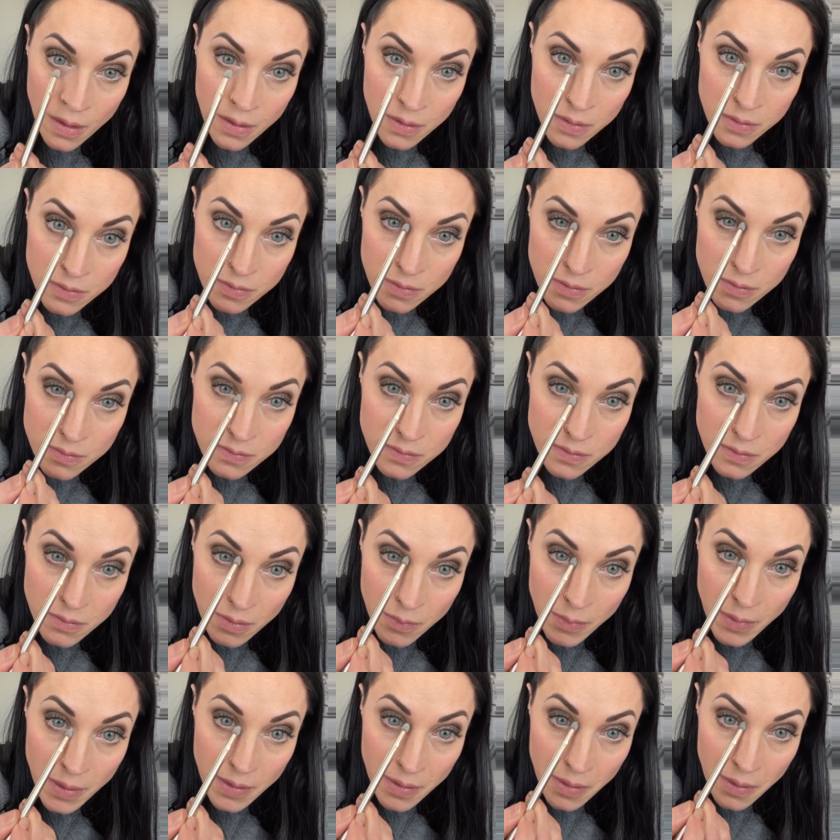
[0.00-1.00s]
just to
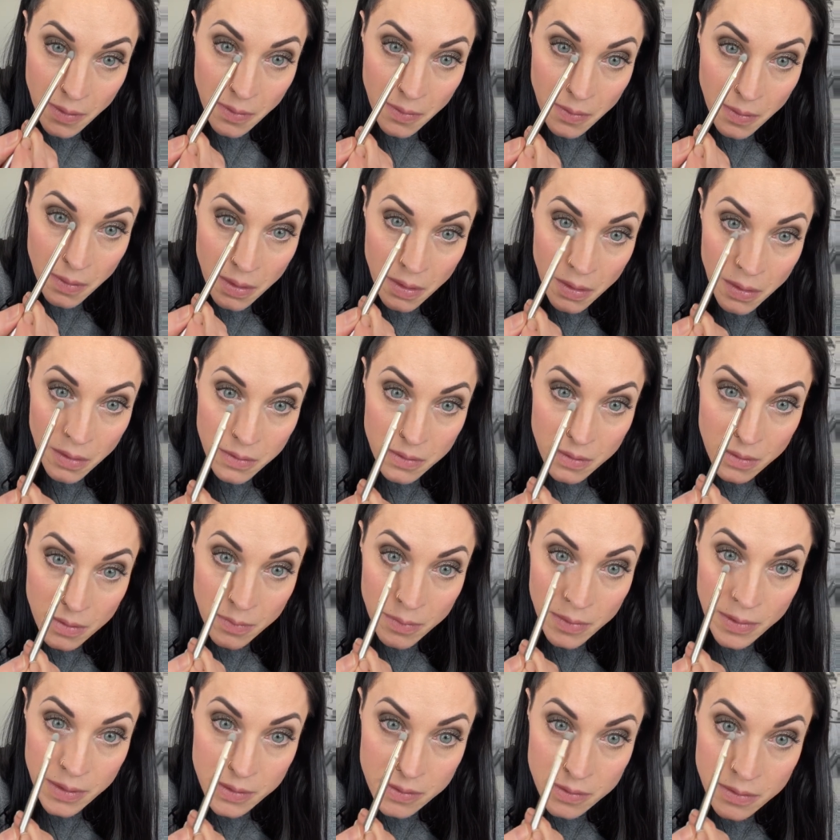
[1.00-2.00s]
make it a little
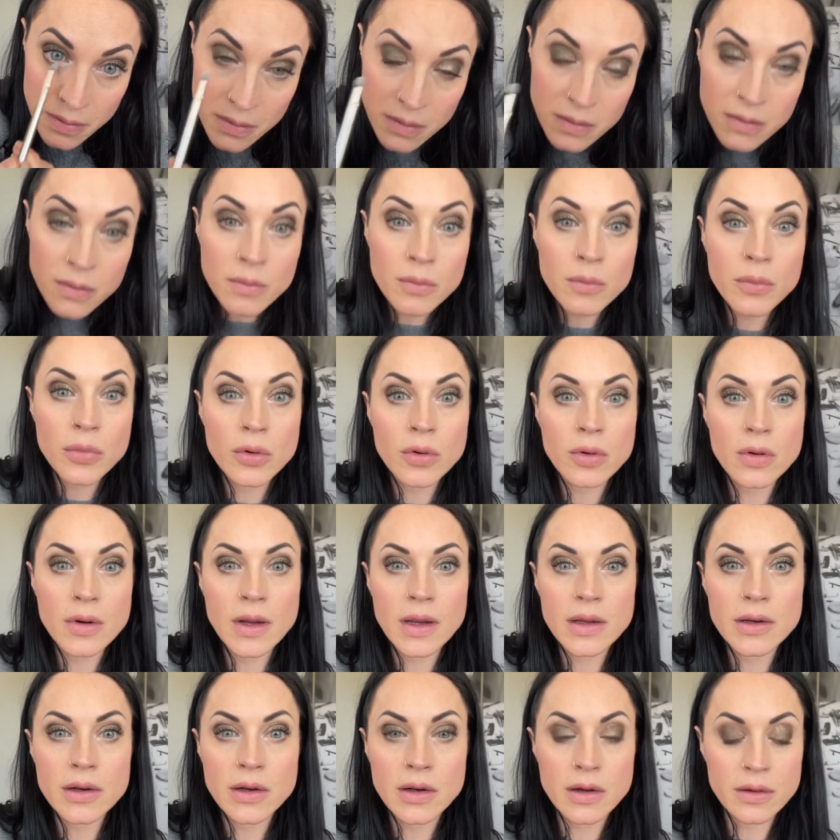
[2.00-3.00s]
bit
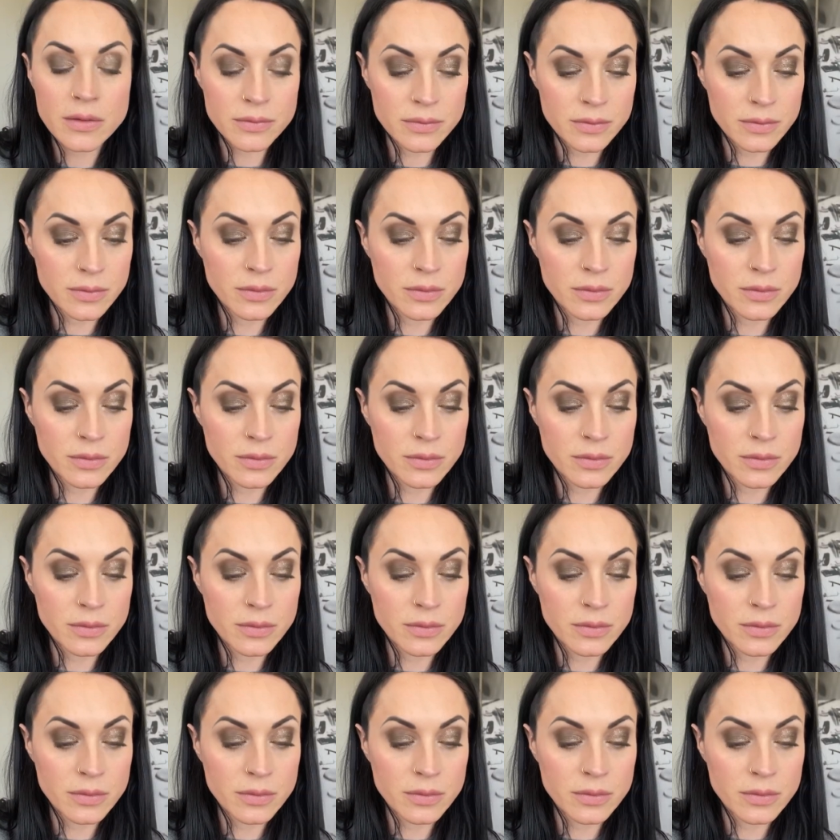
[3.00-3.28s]
brighter.